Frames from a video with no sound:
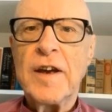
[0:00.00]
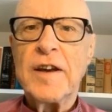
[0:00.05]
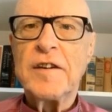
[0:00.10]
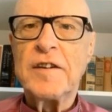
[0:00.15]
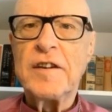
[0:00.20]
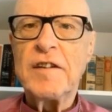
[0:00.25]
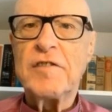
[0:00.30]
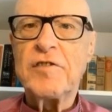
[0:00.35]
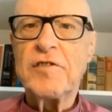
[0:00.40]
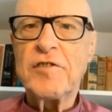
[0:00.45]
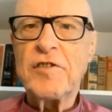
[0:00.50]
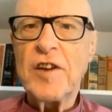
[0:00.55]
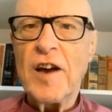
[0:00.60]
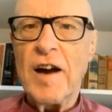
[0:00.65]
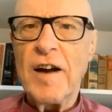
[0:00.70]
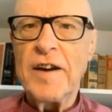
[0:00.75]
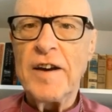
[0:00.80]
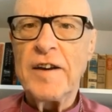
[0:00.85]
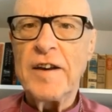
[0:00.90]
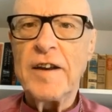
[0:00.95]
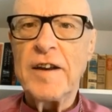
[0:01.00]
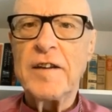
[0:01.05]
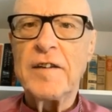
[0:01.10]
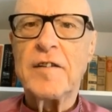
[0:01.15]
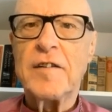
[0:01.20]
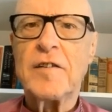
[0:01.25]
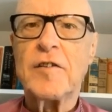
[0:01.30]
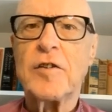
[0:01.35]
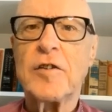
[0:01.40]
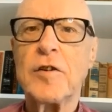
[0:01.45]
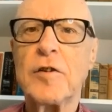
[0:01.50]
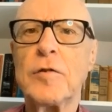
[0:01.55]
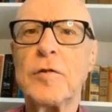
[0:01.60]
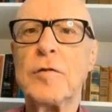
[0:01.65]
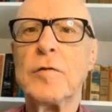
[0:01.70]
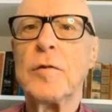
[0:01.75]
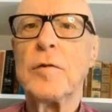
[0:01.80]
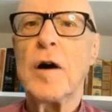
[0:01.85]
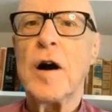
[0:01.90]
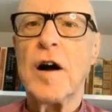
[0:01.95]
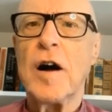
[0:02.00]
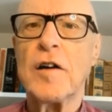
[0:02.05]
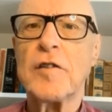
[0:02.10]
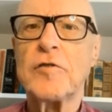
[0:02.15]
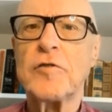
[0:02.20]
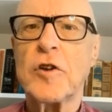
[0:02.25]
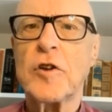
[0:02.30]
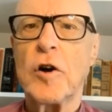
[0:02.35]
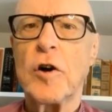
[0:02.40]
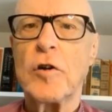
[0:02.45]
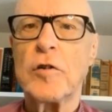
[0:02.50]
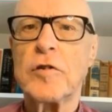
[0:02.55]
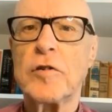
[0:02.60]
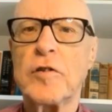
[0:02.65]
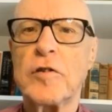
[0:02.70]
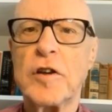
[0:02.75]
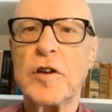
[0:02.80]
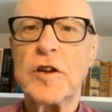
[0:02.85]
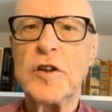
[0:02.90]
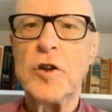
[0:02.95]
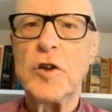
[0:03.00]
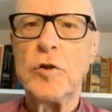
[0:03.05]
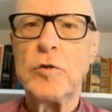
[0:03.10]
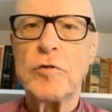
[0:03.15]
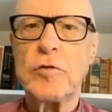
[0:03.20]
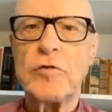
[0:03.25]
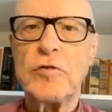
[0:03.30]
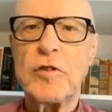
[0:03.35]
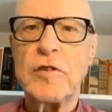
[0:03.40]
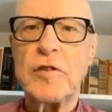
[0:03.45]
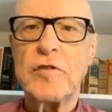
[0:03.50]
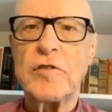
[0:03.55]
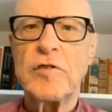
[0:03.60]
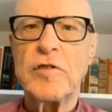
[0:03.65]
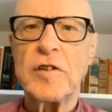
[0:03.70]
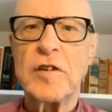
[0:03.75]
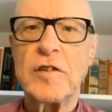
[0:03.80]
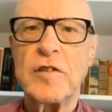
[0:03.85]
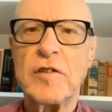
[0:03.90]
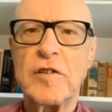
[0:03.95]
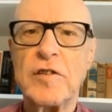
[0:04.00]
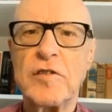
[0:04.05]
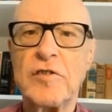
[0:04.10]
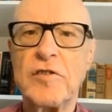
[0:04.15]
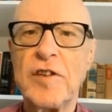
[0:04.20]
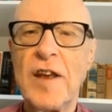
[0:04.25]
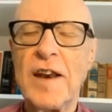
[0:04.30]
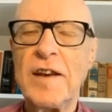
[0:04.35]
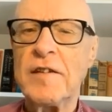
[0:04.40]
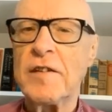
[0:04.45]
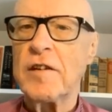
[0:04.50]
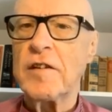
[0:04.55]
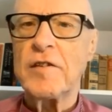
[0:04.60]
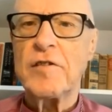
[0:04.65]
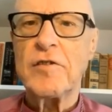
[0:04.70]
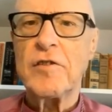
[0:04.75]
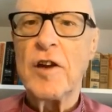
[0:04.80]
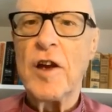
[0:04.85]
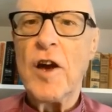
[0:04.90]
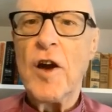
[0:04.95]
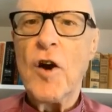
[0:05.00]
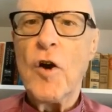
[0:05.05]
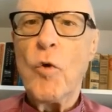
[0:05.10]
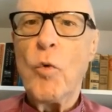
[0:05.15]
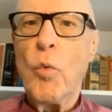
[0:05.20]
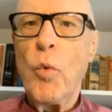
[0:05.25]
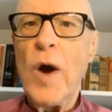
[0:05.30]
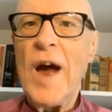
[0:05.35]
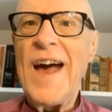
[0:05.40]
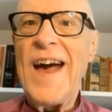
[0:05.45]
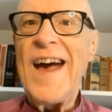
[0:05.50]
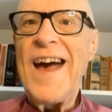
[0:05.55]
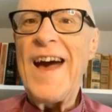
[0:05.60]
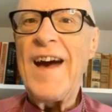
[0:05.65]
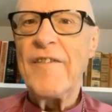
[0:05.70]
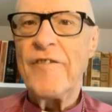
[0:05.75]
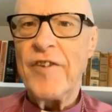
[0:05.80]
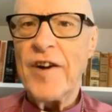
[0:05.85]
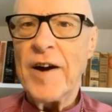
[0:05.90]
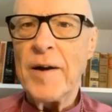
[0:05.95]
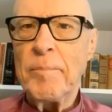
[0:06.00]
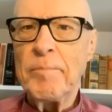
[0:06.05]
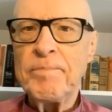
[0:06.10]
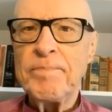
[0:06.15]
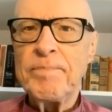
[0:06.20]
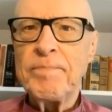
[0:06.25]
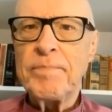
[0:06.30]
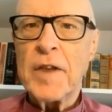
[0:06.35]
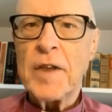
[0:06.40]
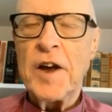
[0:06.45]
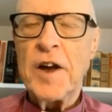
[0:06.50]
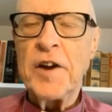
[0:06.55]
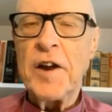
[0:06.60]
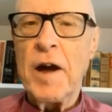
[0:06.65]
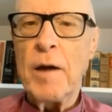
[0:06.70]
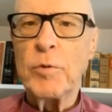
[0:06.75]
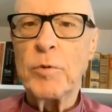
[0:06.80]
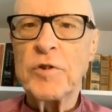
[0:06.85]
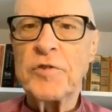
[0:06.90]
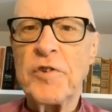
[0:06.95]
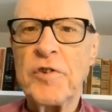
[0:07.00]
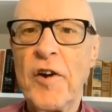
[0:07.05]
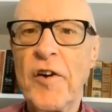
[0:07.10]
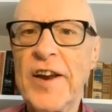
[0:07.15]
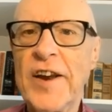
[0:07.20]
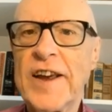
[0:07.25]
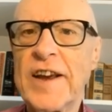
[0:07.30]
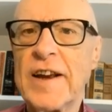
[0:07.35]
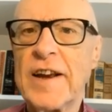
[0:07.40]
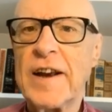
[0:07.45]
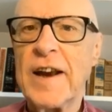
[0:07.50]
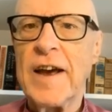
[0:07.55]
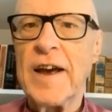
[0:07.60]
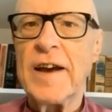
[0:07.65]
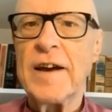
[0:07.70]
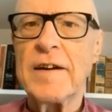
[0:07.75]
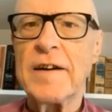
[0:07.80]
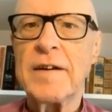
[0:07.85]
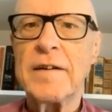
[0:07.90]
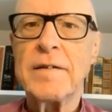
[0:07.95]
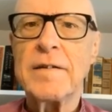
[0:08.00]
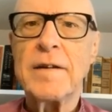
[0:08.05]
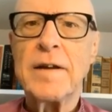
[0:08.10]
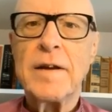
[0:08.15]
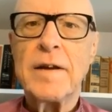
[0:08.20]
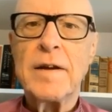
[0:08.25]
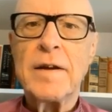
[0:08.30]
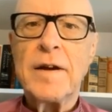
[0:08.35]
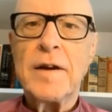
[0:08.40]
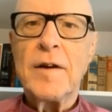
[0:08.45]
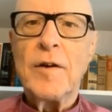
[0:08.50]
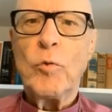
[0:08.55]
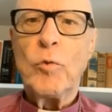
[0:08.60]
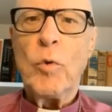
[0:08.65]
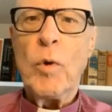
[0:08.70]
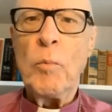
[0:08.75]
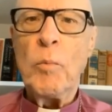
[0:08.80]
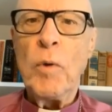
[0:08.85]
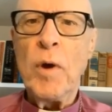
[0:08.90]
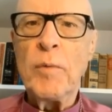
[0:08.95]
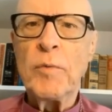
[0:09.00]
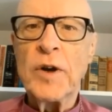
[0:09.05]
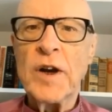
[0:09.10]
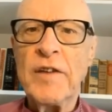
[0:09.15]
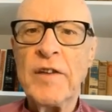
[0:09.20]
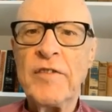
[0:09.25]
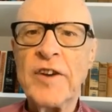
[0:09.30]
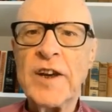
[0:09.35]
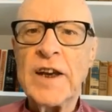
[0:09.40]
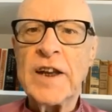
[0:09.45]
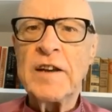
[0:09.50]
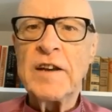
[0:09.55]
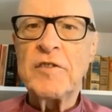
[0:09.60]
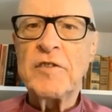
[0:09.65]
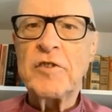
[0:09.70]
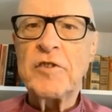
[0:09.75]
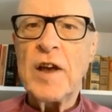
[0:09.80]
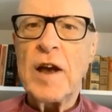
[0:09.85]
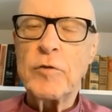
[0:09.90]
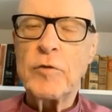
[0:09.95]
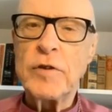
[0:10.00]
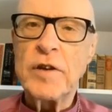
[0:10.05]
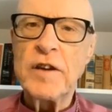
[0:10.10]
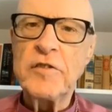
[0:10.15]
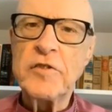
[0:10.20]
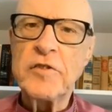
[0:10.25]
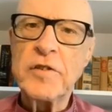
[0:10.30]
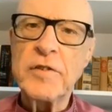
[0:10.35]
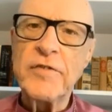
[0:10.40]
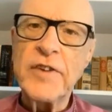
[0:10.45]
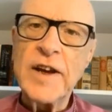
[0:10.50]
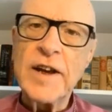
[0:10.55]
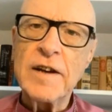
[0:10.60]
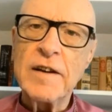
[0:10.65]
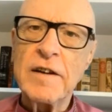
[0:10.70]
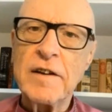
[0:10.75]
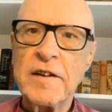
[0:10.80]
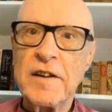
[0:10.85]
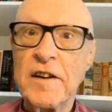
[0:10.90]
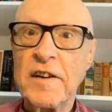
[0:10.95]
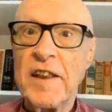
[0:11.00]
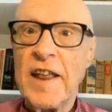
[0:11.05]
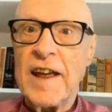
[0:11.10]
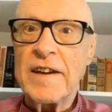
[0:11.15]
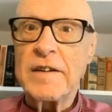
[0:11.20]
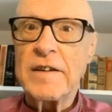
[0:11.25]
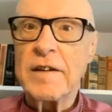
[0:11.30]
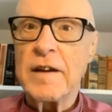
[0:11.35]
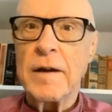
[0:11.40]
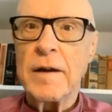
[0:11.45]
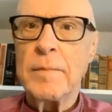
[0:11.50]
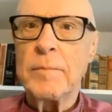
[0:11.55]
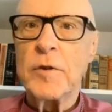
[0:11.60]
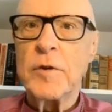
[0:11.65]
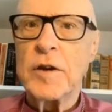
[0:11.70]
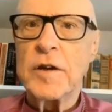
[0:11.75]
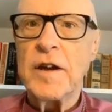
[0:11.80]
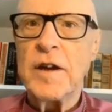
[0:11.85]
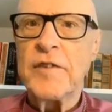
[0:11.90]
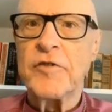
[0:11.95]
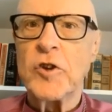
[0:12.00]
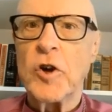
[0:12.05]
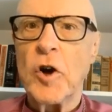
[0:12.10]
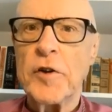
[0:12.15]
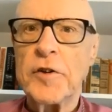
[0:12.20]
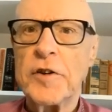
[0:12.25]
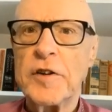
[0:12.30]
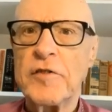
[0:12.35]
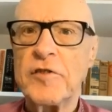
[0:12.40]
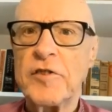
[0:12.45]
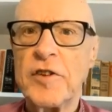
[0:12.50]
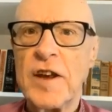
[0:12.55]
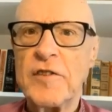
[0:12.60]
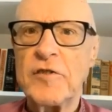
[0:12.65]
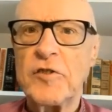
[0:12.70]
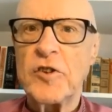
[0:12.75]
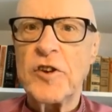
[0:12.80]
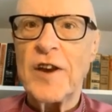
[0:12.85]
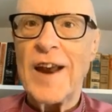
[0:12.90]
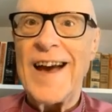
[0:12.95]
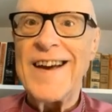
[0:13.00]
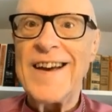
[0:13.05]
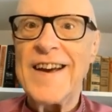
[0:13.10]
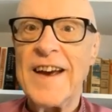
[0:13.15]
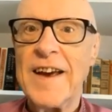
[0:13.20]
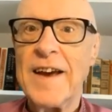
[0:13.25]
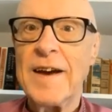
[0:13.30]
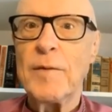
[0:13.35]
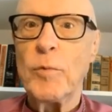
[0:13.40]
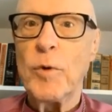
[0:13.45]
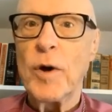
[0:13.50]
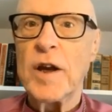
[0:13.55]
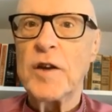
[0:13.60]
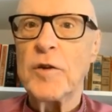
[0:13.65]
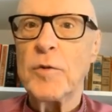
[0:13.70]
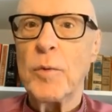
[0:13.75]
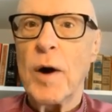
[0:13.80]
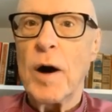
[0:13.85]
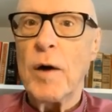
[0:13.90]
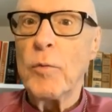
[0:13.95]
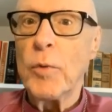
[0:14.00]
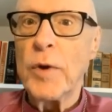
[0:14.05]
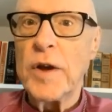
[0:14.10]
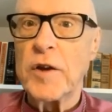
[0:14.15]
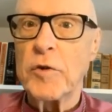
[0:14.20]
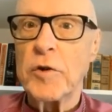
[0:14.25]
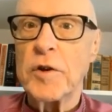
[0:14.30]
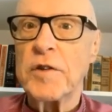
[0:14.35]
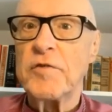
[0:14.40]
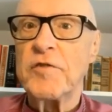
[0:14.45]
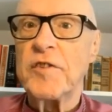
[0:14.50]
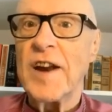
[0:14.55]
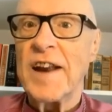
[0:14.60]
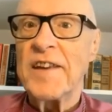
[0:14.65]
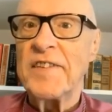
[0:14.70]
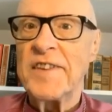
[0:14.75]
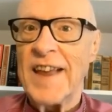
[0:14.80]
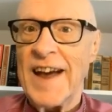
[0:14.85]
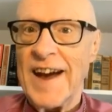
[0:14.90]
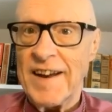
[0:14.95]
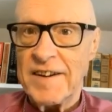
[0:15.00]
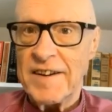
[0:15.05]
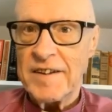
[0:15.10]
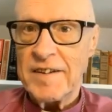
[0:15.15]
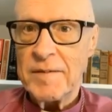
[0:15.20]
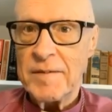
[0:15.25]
decided to ask God to use us and to send us wherever. And I was very clear when we were living in the southeast of England at that time that if God had said, stay here where you are, we could have done that.